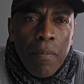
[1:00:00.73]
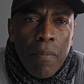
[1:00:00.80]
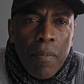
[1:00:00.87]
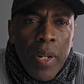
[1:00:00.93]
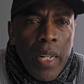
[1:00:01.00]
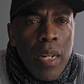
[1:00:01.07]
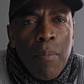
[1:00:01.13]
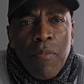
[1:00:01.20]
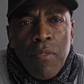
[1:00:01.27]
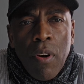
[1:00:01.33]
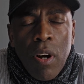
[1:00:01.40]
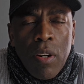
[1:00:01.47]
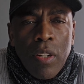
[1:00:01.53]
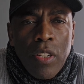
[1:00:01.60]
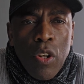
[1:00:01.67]
Let them
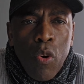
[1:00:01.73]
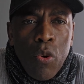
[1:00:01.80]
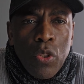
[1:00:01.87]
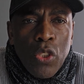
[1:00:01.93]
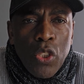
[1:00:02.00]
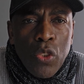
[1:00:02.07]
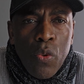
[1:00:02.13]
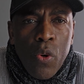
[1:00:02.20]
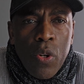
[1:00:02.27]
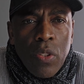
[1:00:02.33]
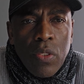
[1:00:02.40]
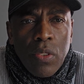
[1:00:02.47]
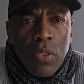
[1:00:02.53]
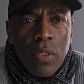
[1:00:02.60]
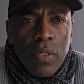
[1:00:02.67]
fall on their own
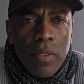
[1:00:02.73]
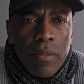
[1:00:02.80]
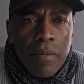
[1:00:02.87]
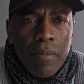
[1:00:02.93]
swords.